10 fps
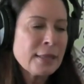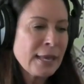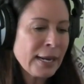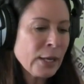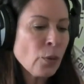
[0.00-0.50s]

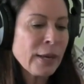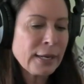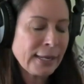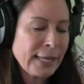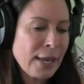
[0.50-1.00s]
Then I
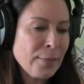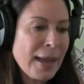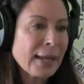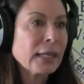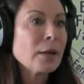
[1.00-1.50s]
quit and I came
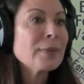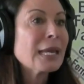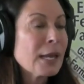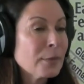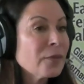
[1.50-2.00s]
back and I
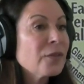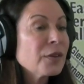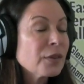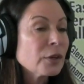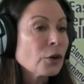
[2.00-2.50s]
became a
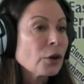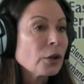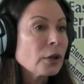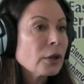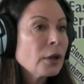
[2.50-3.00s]
Vivid
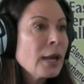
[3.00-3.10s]
girl.